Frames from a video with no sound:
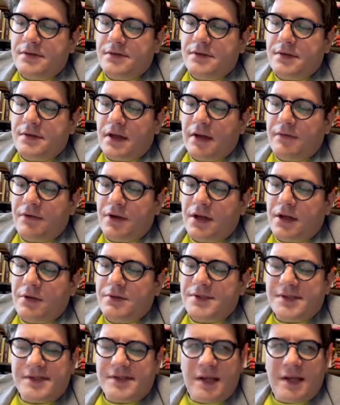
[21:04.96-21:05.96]
I forget.
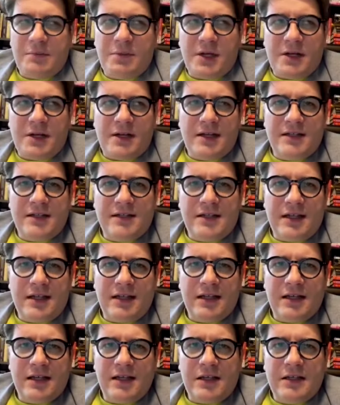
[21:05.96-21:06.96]
Was it Siberia? I
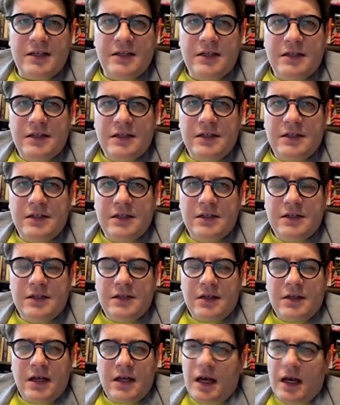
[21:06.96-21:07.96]
think.
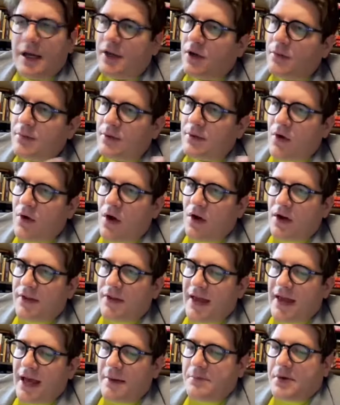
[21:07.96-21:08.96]
I could be wrong
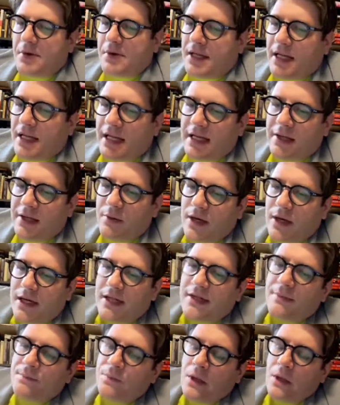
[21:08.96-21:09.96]
on that, but
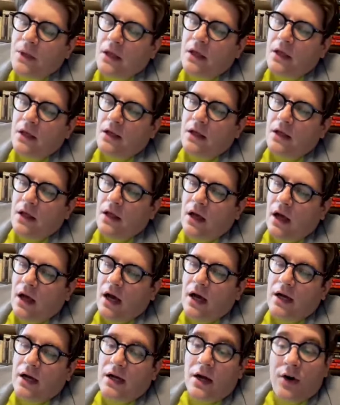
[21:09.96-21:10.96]
anyway,
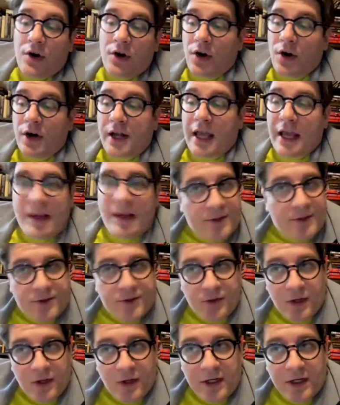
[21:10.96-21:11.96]
uh, Hurricane
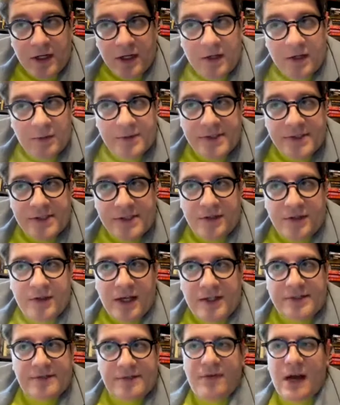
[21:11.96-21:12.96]
Katrina was in
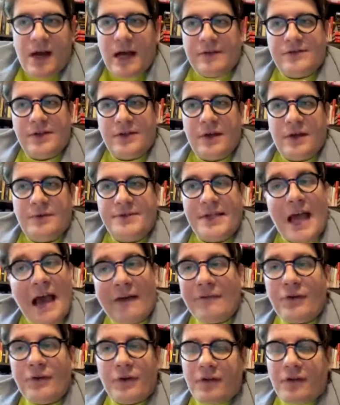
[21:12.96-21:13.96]
2005, so that was
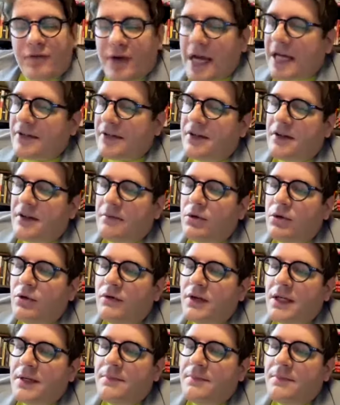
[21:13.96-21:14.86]
after the fact of the movie.